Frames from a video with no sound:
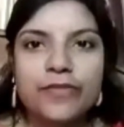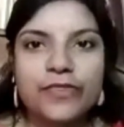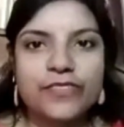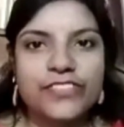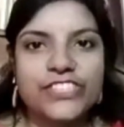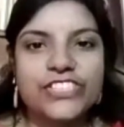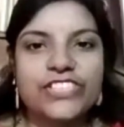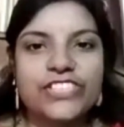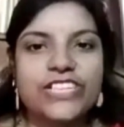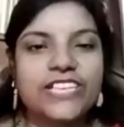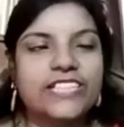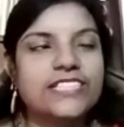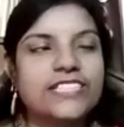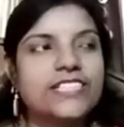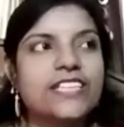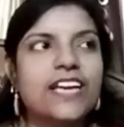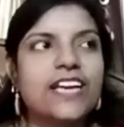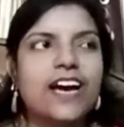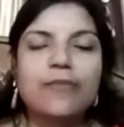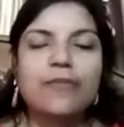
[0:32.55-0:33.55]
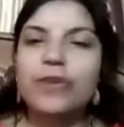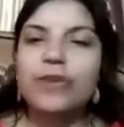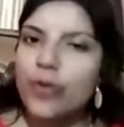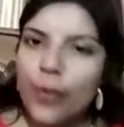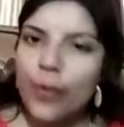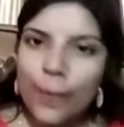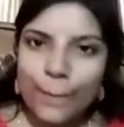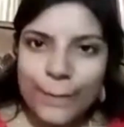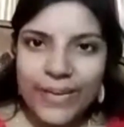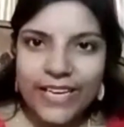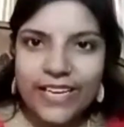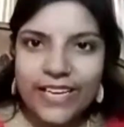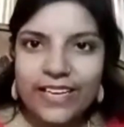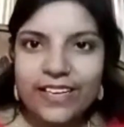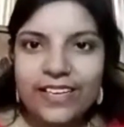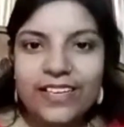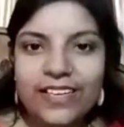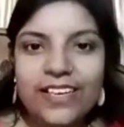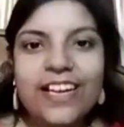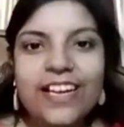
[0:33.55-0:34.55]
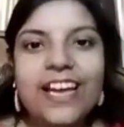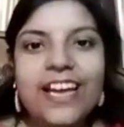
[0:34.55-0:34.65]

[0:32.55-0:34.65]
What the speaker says: profession, actually, I'm a homemaker.